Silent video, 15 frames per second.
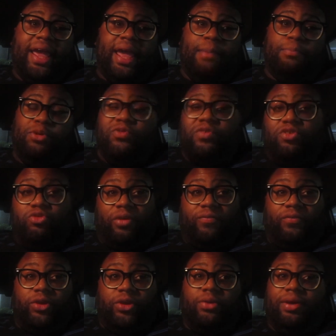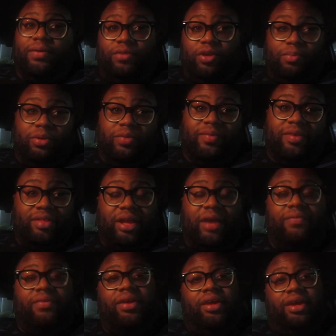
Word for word: a moving truck for you if you're moving stuff